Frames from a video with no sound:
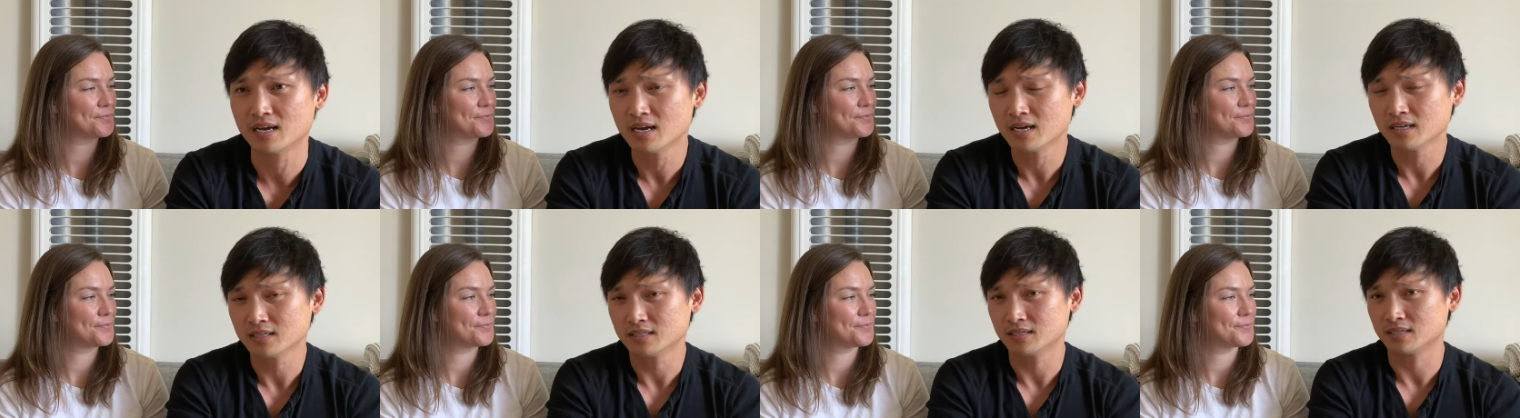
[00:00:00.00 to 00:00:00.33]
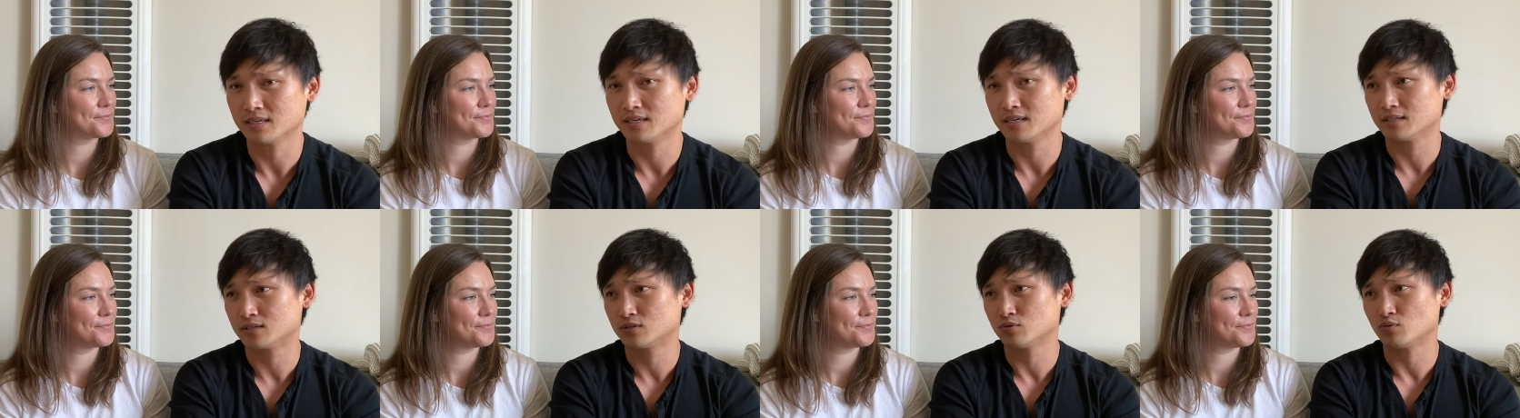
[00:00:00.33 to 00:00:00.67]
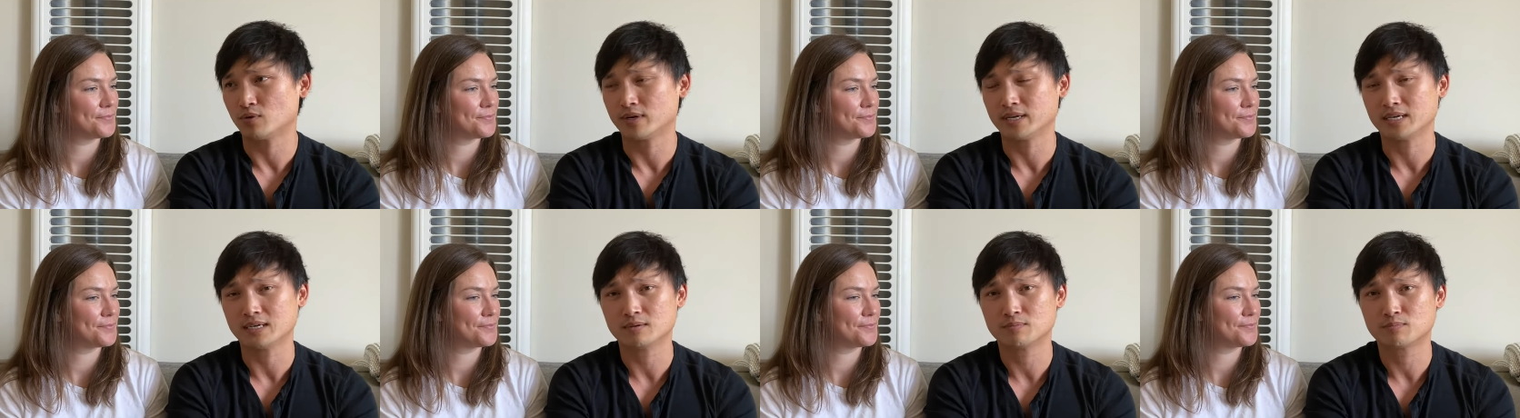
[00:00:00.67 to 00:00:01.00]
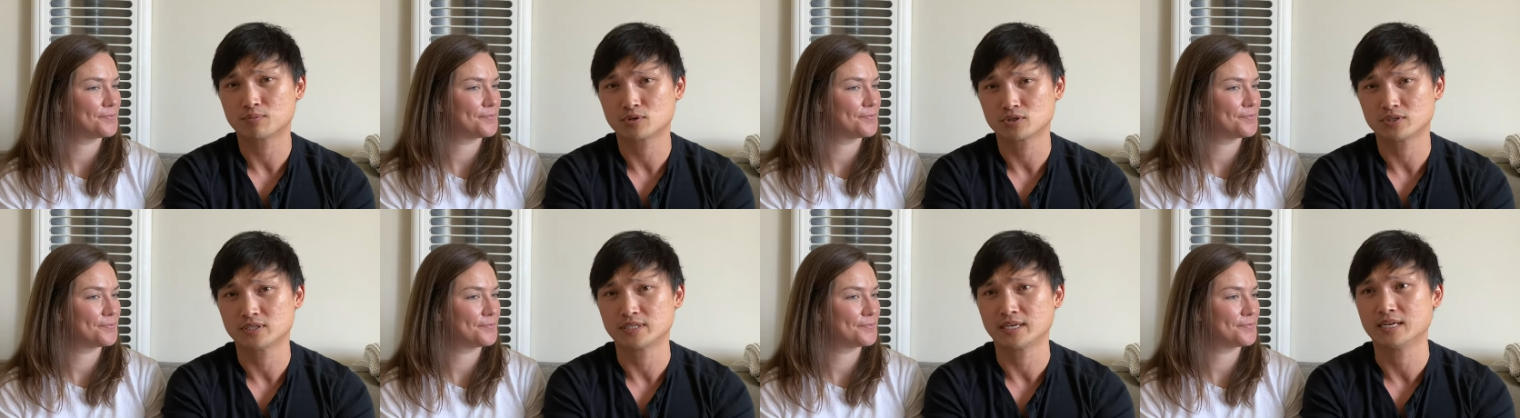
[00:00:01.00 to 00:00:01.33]
Speaker 1: to
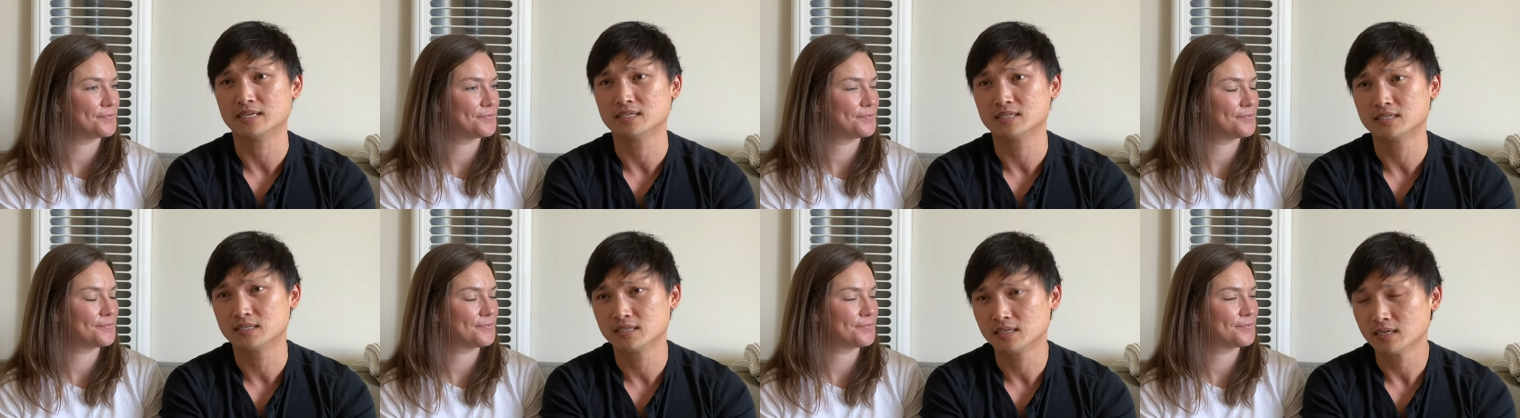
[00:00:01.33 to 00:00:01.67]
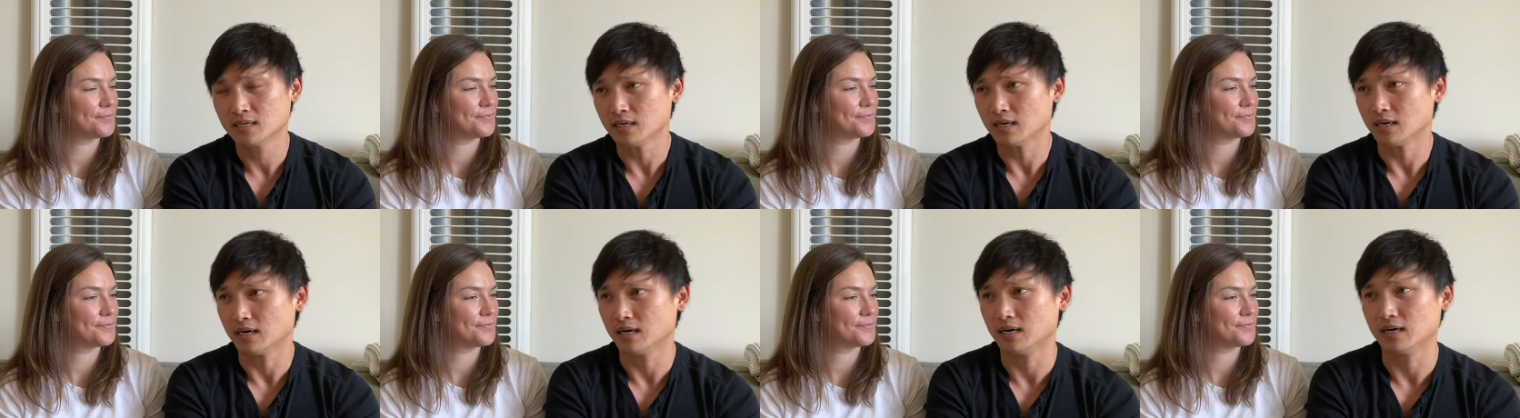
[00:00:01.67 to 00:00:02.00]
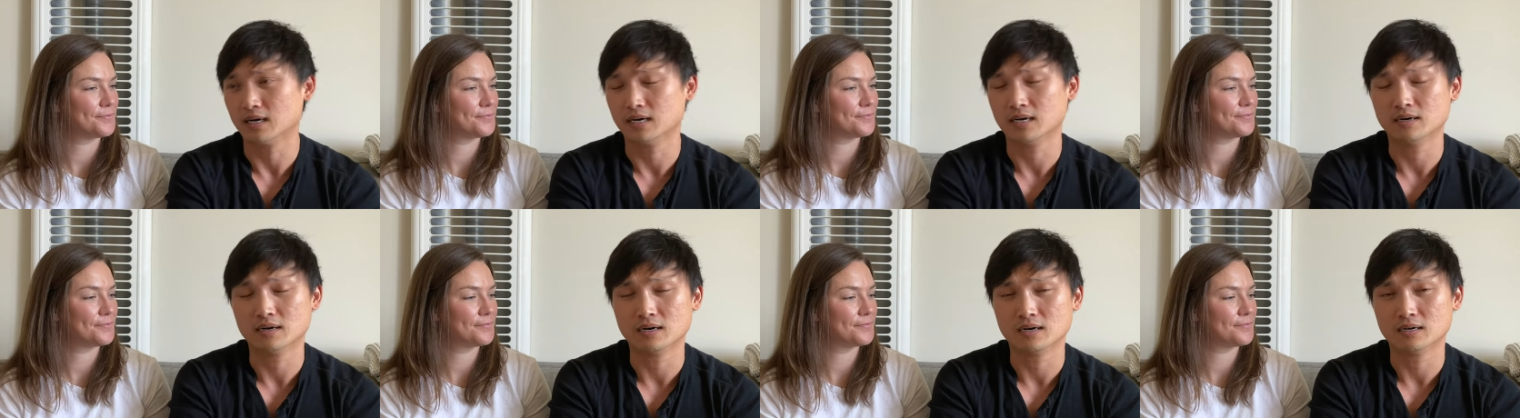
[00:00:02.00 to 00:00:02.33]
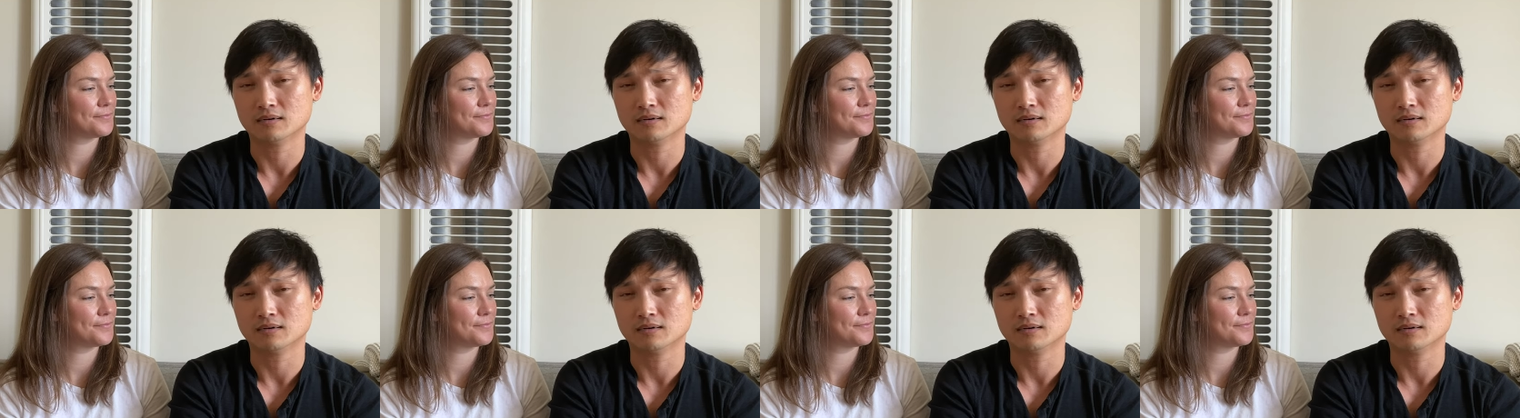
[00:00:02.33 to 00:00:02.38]
20% uh,